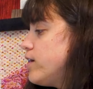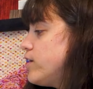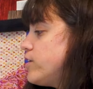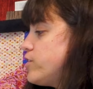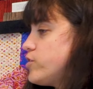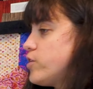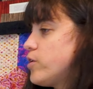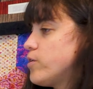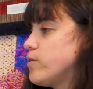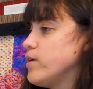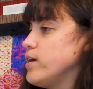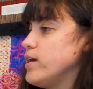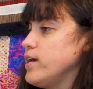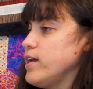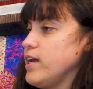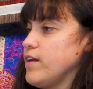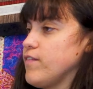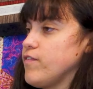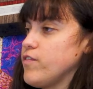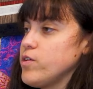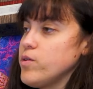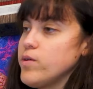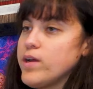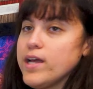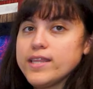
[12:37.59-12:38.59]
So
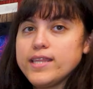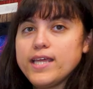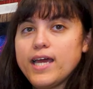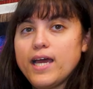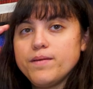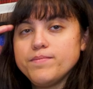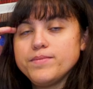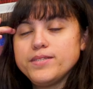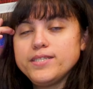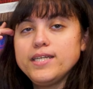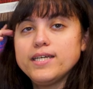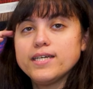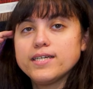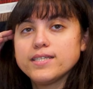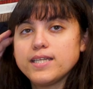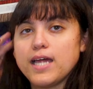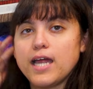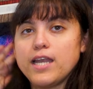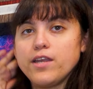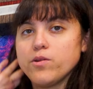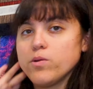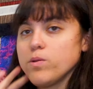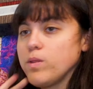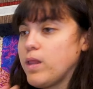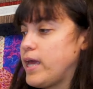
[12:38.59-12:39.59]
if you get the M6
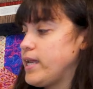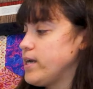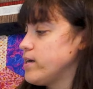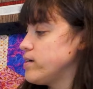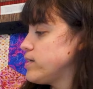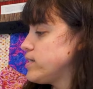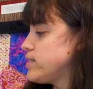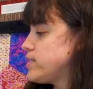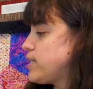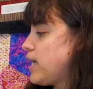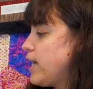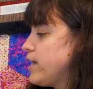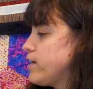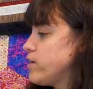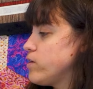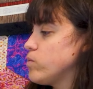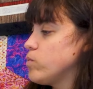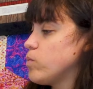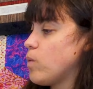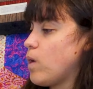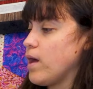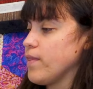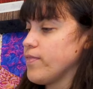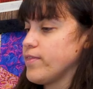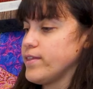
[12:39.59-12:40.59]
and you later decide you
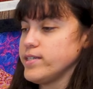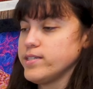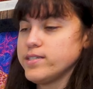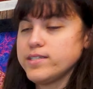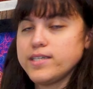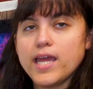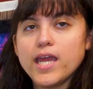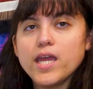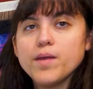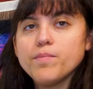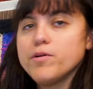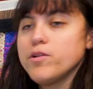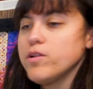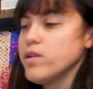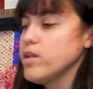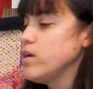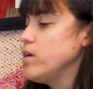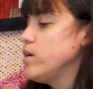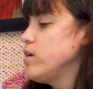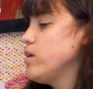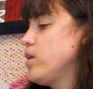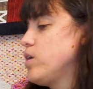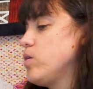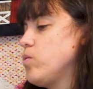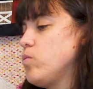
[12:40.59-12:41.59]
want this table,
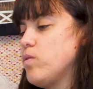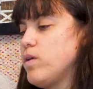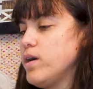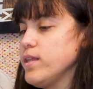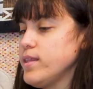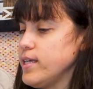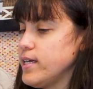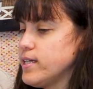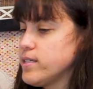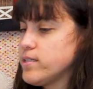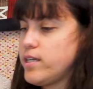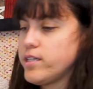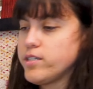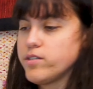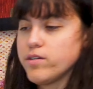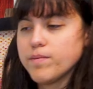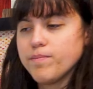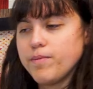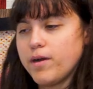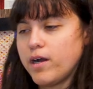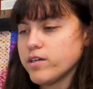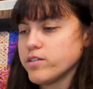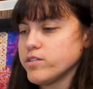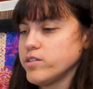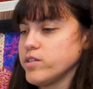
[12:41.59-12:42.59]
you want the accessory
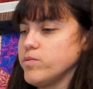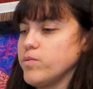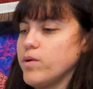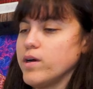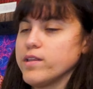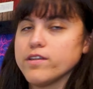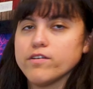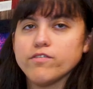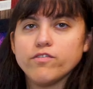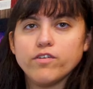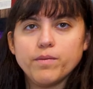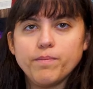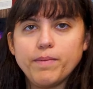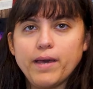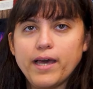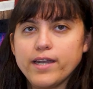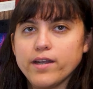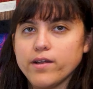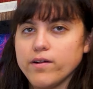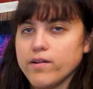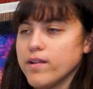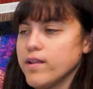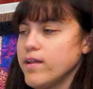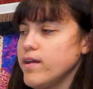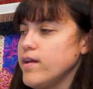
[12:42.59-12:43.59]
box, you want the foot
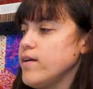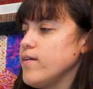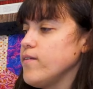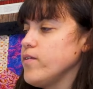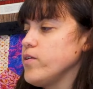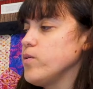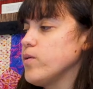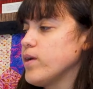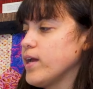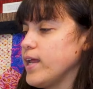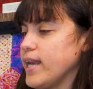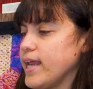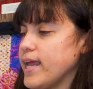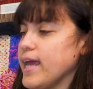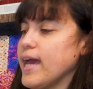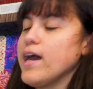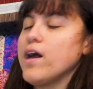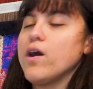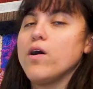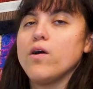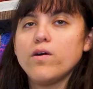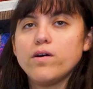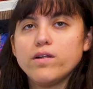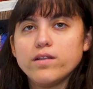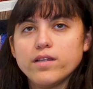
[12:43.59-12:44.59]
pedal, you can get
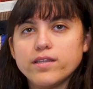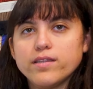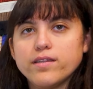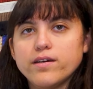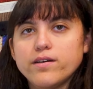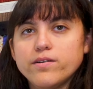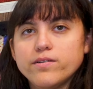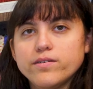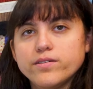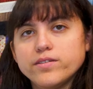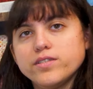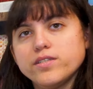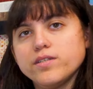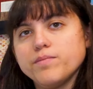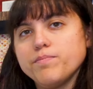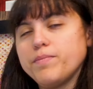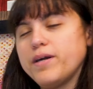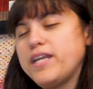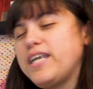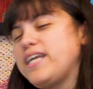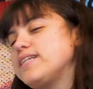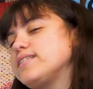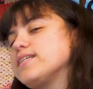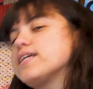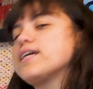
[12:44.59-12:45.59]
all of those,
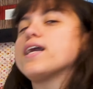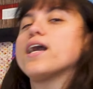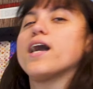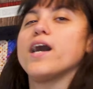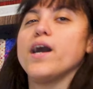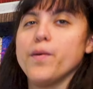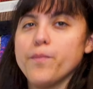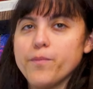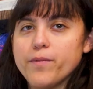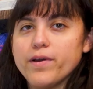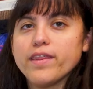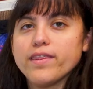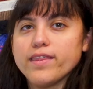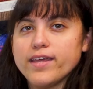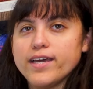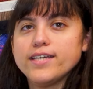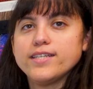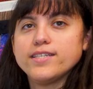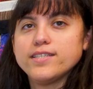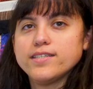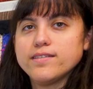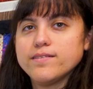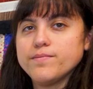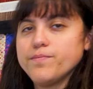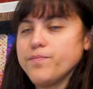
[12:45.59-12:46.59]
but it doesn't come with
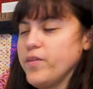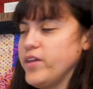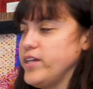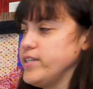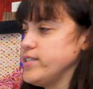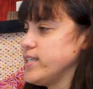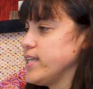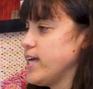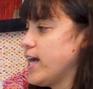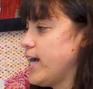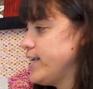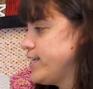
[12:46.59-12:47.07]
it, is the